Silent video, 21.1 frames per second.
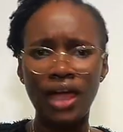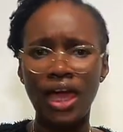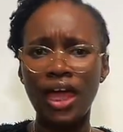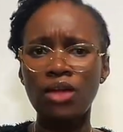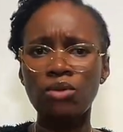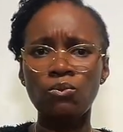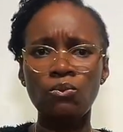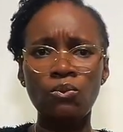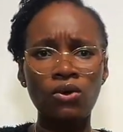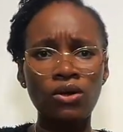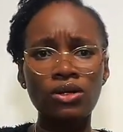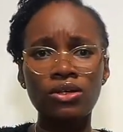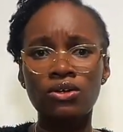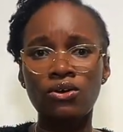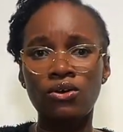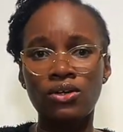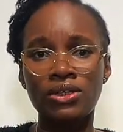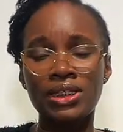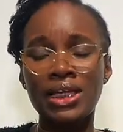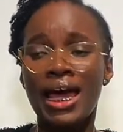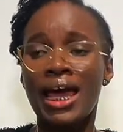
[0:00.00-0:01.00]
and
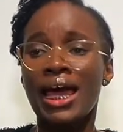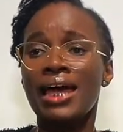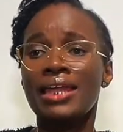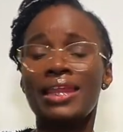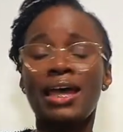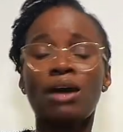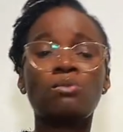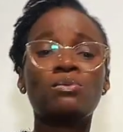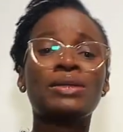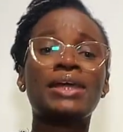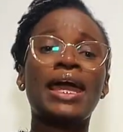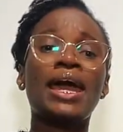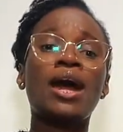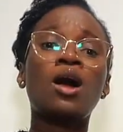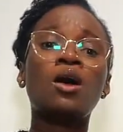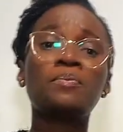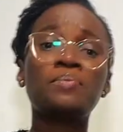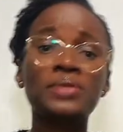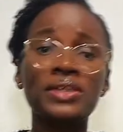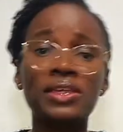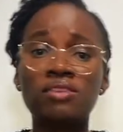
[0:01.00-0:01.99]
whatnot. That would
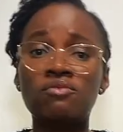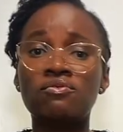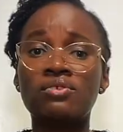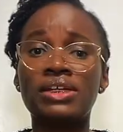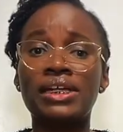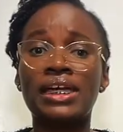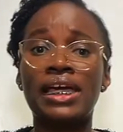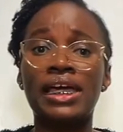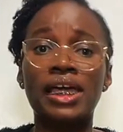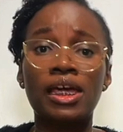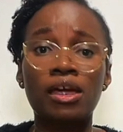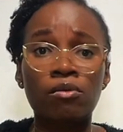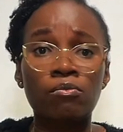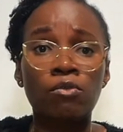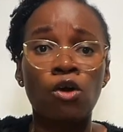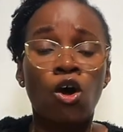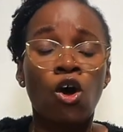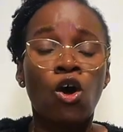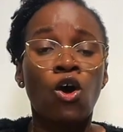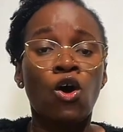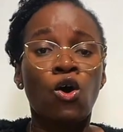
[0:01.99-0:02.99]
help even
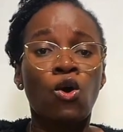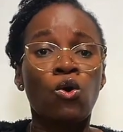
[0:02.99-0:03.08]
him